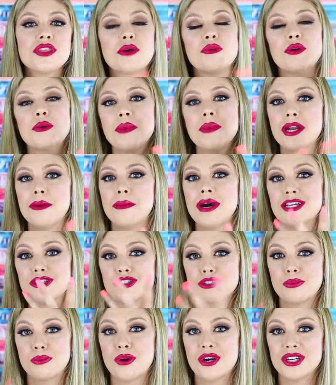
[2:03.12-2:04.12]
they will minimize
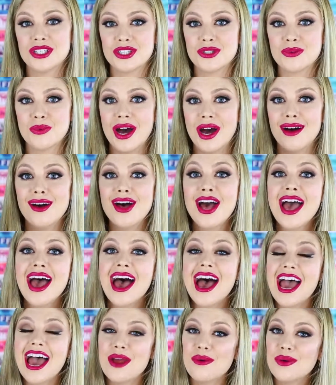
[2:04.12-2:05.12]
your pores as well.
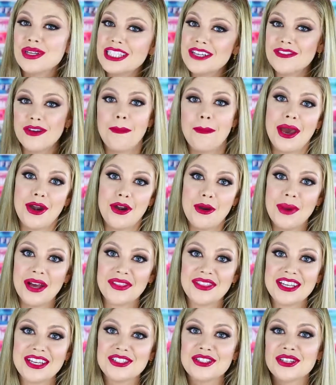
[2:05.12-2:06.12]
And what's even better
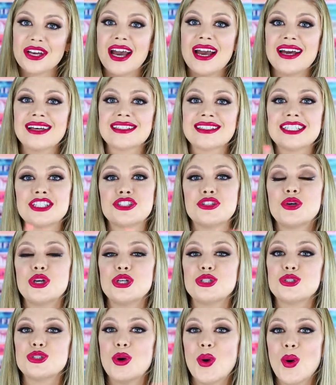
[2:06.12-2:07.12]
about these, you guys, is you
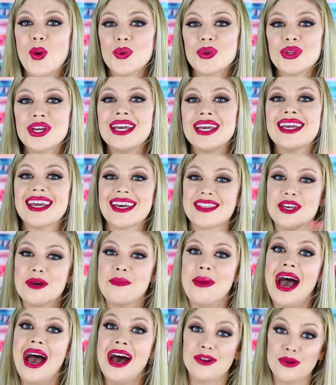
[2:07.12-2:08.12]
can totally get
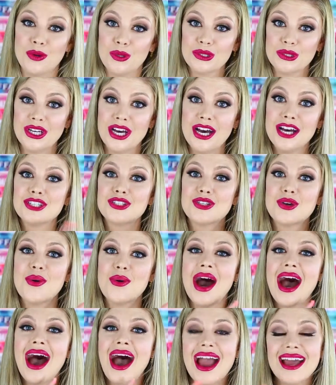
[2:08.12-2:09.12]
them at ULTA. So
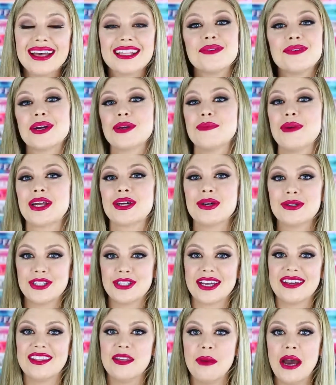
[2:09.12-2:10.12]
highly recommend go
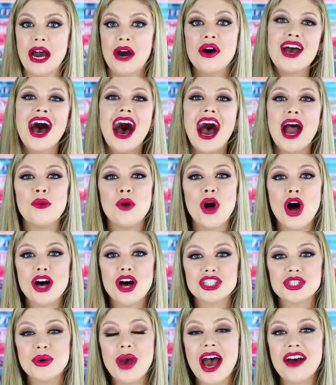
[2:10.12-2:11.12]
checking them out. I will
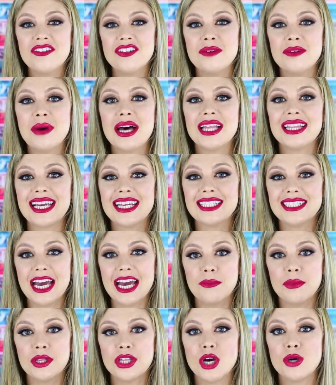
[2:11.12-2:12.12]
also have them linked
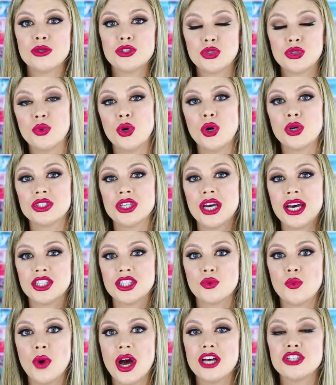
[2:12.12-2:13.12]
down below to ULTA
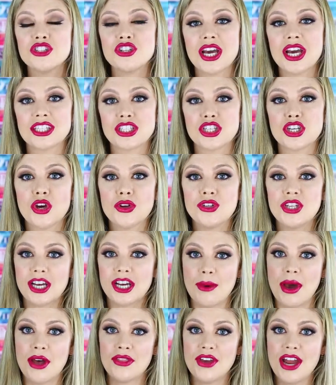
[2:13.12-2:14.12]
as well, so you guys can go check
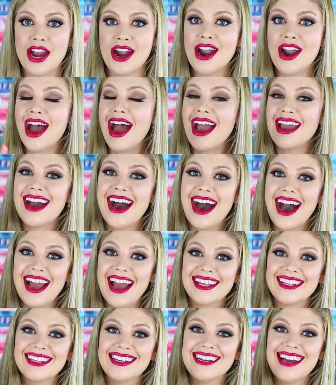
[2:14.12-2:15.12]
them out there. I
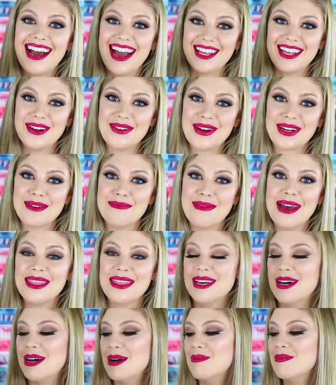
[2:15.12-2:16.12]
highly, highly
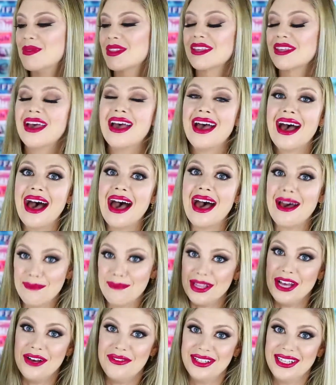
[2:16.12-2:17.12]
recommend them. I'm
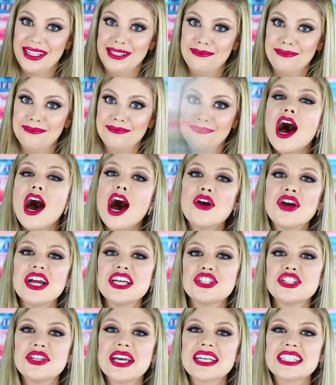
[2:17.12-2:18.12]
loving them. All
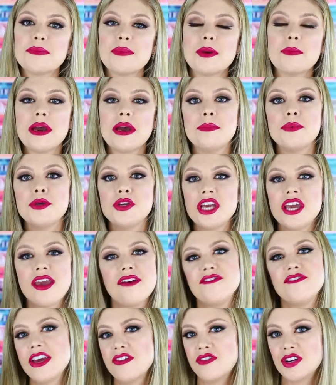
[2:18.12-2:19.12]
right, so next up in my beauty
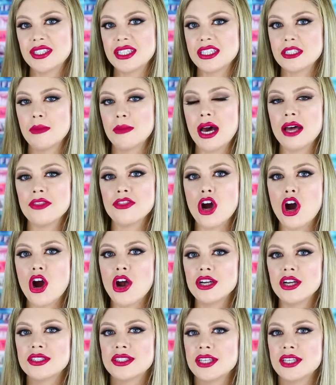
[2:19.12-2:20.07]
favorites this month are